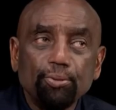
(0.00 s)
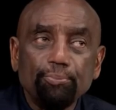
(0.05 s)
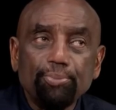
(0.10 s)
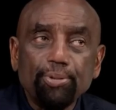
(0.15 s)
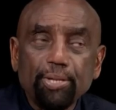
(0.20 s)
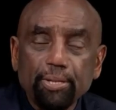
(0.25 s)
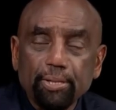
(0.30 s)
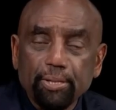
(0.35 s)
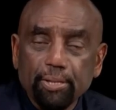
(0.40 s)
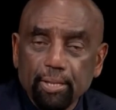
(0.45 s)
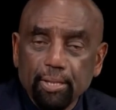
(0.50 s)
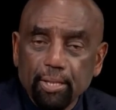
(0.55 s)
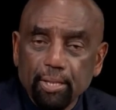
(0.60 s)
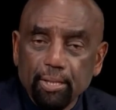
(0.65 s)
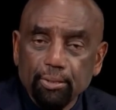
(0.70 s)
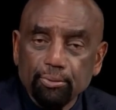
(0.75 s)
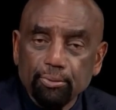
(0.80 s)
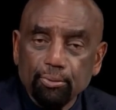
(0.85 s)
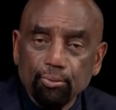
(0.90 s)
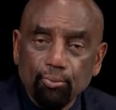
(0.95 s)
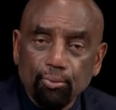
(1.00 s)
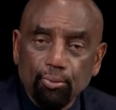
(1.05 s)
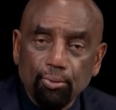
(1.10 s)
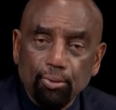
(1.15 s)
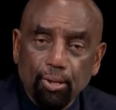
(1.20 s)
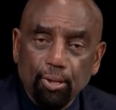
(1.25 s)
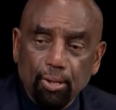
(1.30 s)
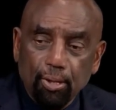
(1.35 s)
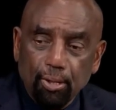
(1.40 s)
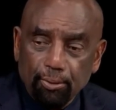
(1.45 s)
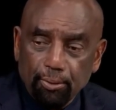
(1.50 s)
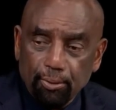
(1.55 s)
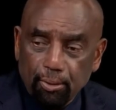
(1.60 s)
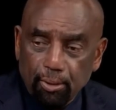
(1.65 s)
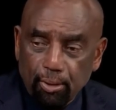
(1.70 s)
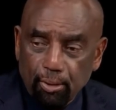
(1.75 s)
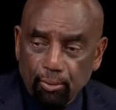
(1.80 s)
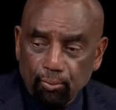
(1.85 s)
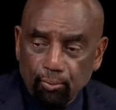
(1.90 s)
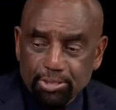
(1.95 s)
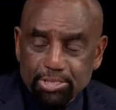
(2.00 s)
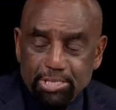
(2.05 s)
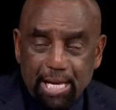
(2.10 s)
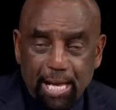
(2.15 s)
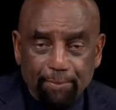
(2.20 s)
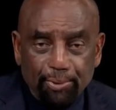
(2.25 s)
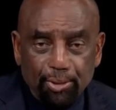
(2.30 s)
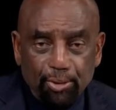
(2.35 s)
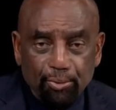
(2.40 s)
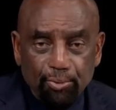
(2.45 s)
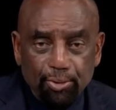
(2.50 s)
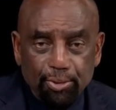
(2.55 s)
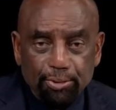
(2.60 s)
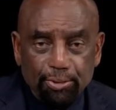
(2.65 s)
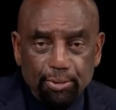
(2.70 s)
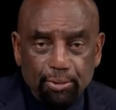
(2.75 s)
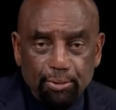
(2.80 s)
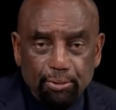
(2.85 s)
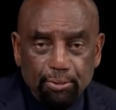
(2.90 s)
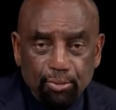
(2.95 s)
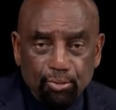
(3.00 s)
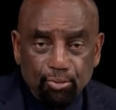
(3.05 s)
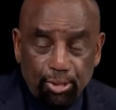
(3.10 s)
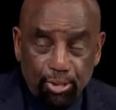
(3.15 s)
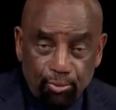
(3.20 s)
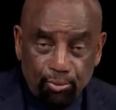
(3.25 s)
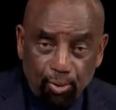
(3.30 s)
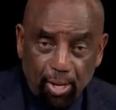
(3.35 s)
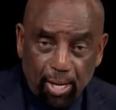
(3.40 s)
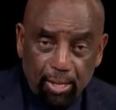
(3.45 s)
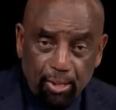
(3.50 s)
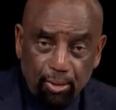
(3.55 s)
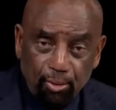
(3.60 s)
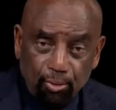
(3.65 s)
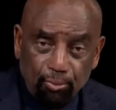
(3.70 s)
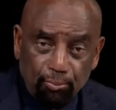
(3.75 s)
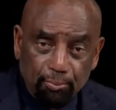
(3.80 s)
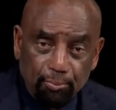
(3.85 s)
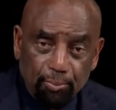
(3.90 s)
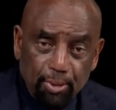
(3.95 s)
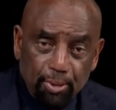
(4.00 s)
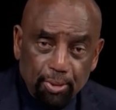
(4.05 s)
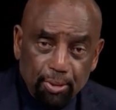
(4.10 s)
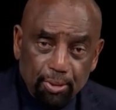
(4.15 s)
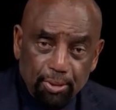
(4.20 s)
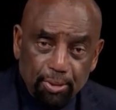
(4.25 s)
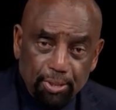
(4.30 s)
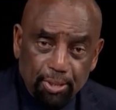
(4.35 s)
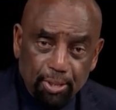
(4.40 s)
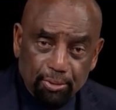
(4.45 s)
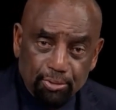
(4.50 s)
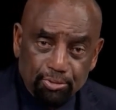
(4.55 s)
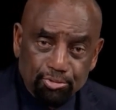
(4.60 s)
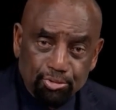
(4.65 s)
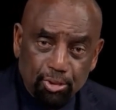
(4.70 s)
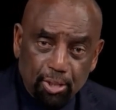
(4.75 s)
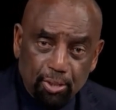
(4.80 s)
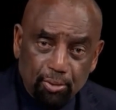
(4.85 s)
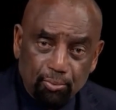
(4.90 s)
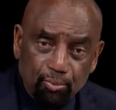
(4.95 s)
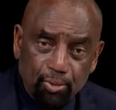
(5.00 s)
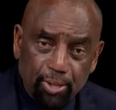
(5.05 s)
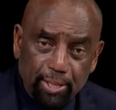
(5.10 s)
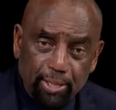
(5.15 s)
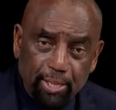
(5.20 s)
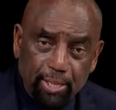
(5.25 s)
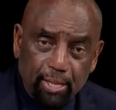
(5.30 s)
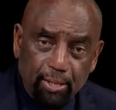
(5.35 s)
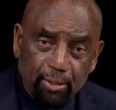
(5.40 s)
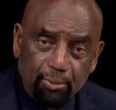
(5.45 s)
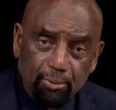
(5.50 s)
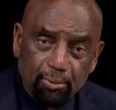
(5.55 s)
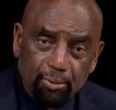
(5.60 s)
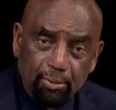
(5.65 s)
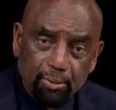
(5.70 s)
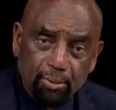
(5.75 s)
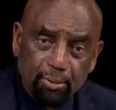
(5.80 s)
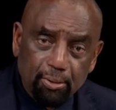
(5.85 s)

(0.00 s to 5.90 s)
your opinion on what's happening with the great white hope, Donald Trump, right now?